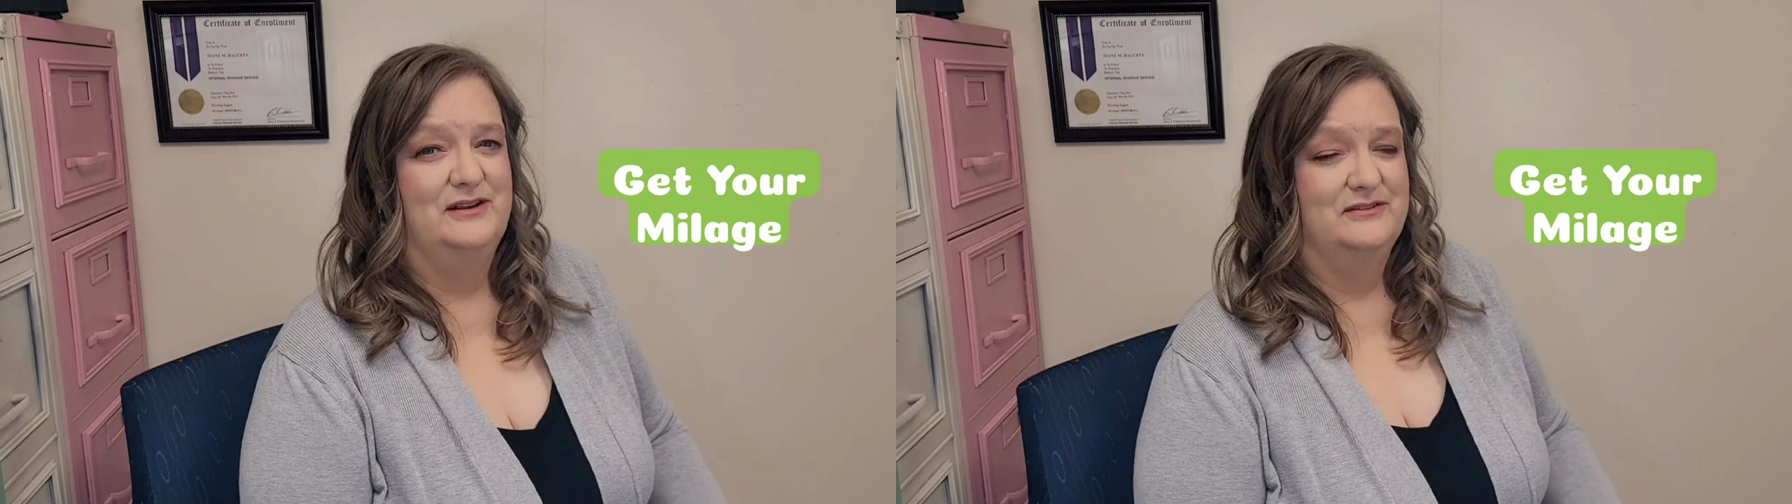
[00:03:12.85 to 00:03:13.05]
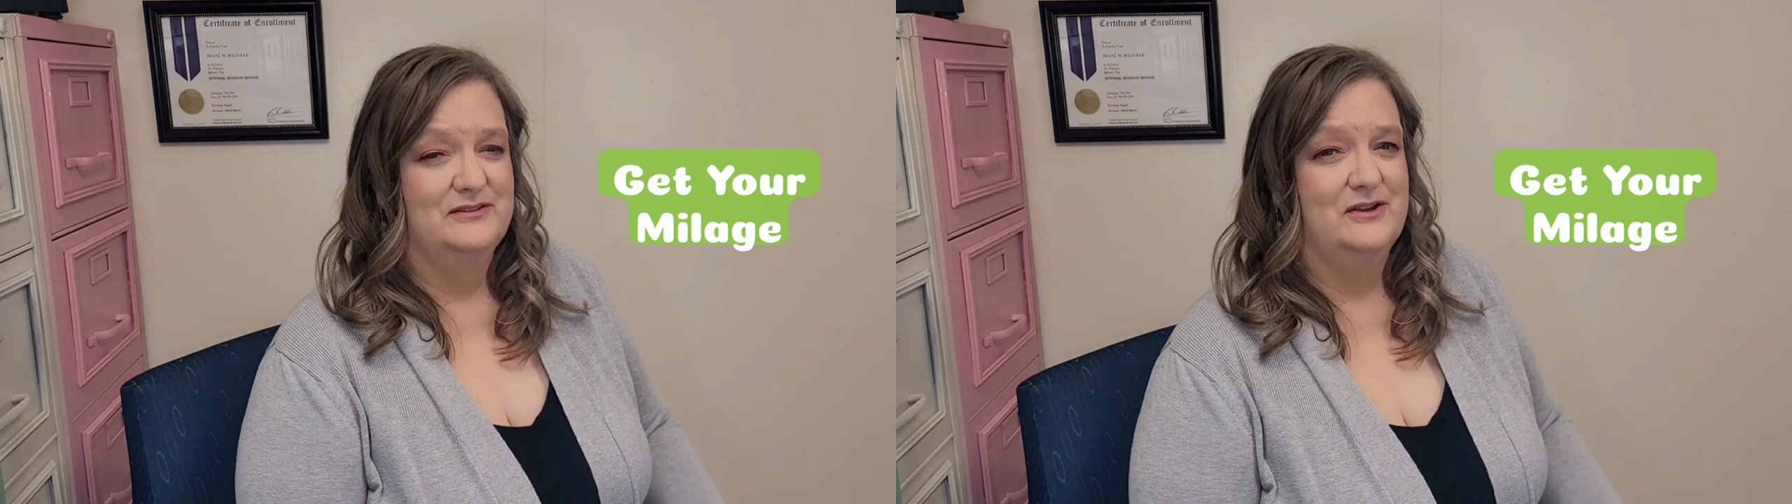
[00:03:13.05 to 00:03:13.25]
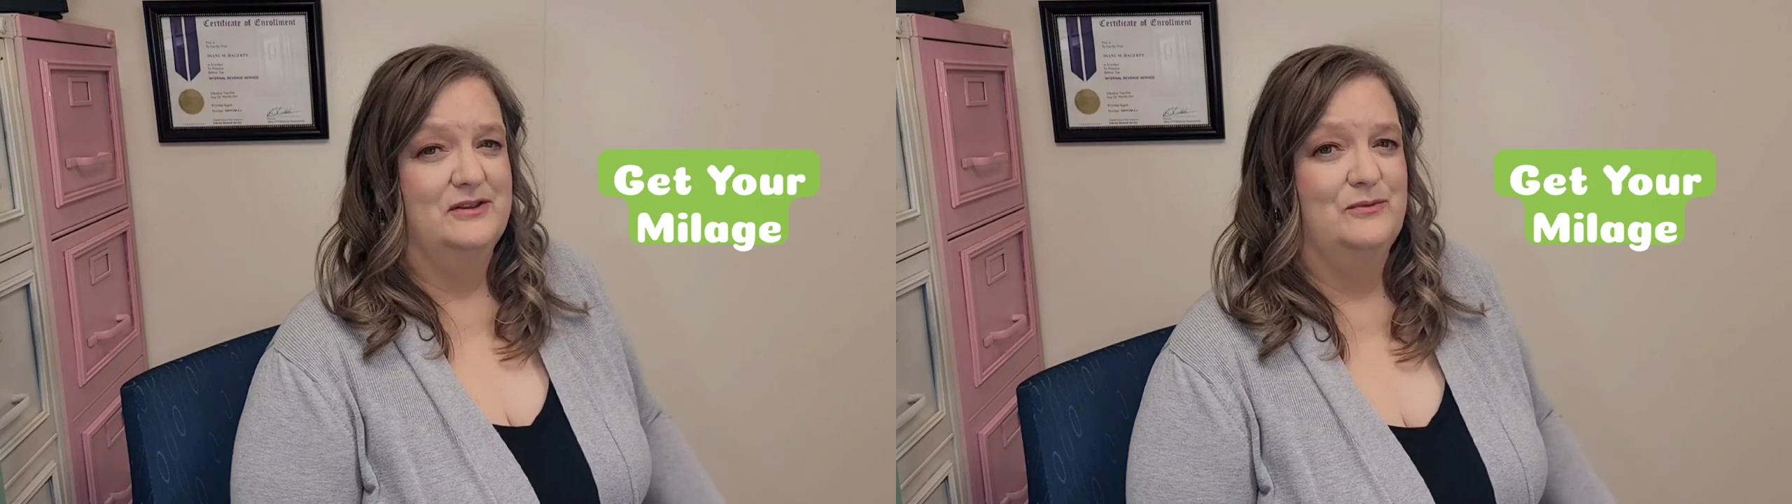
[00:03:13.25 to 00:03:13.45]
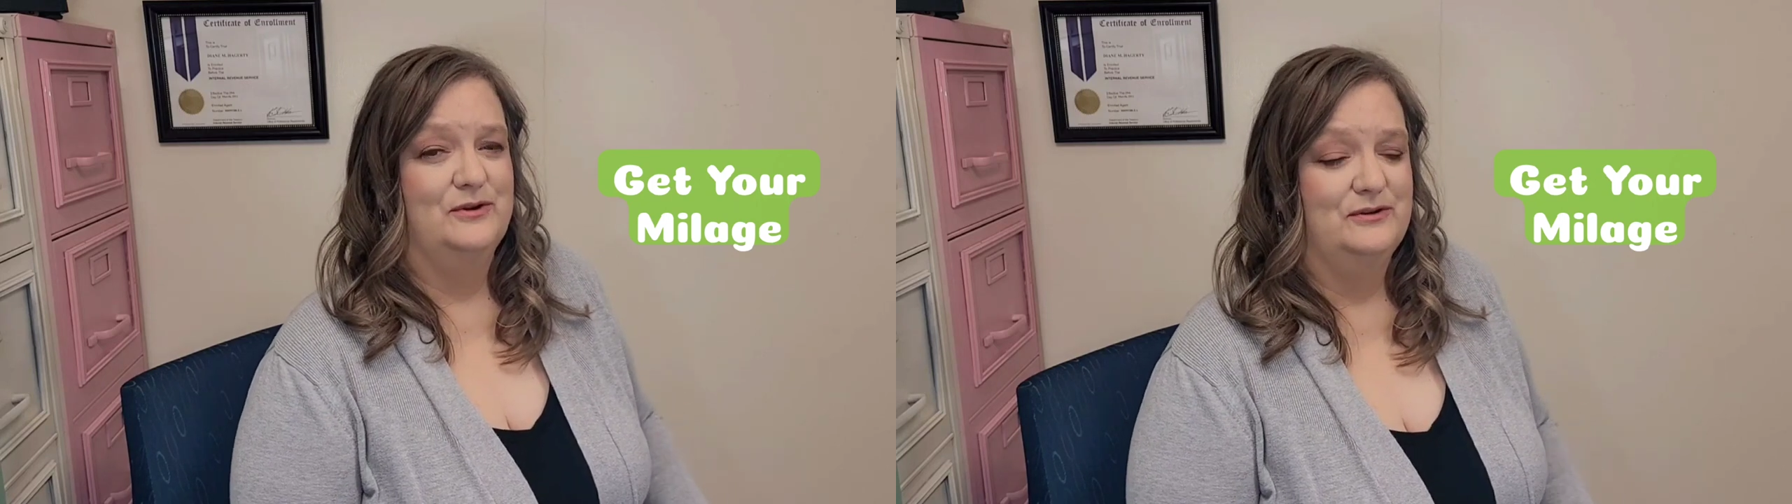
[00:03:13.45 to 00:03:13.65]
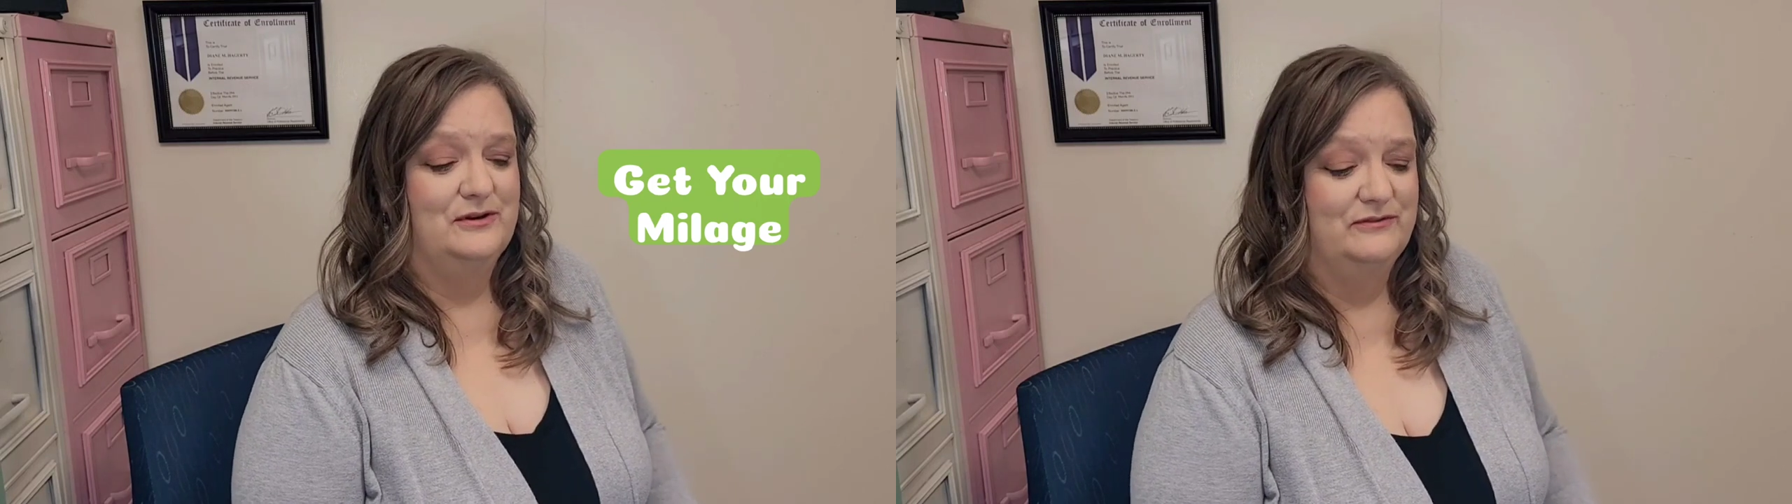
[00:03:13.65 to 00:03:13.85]
installing
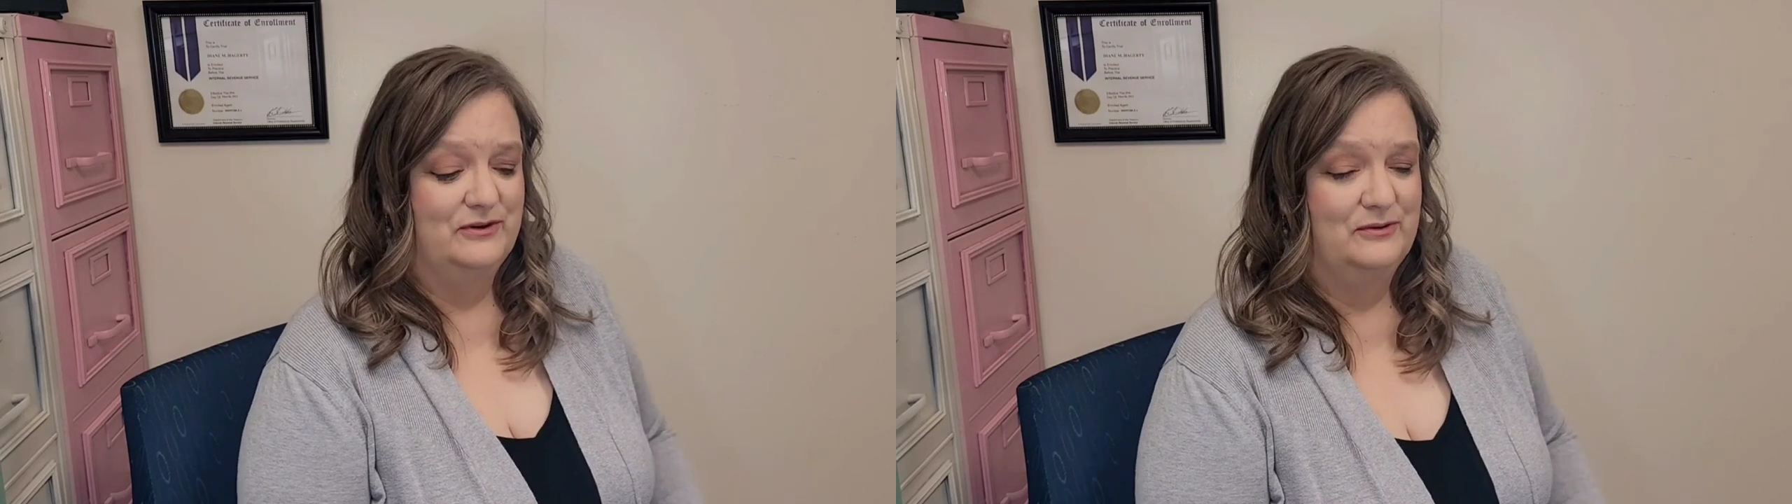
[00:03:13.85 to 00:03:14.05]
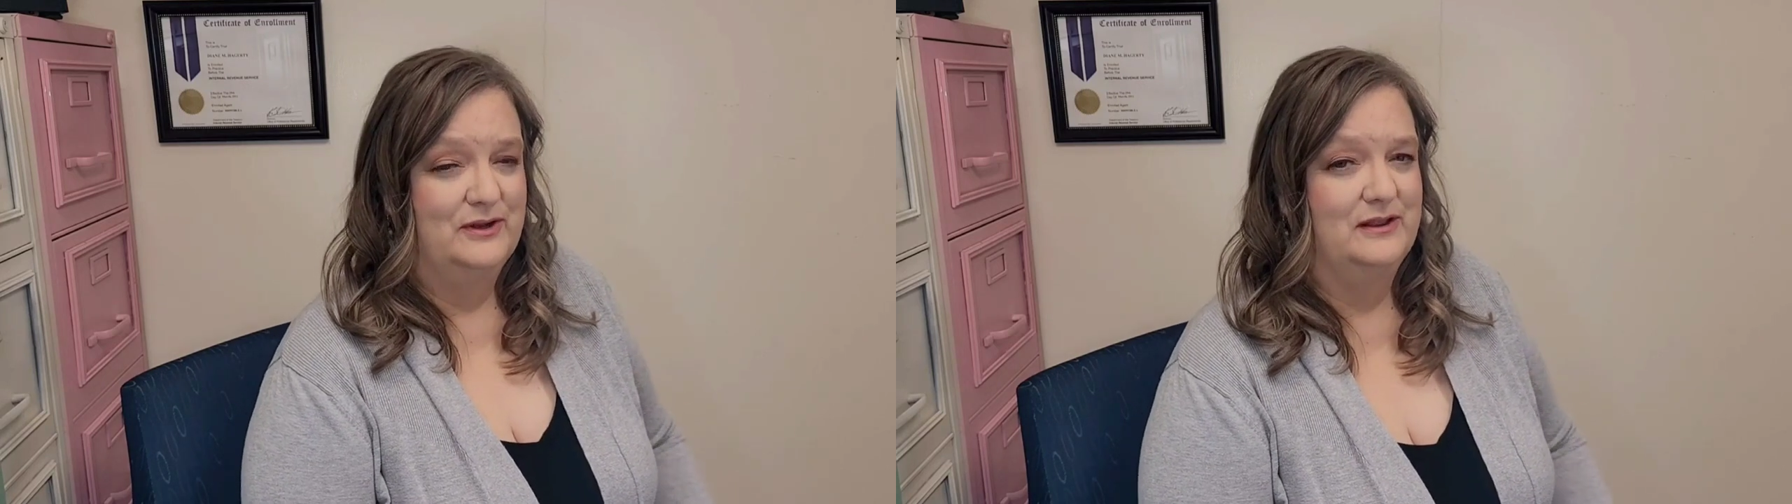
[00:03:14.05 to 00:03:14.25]
one on your phone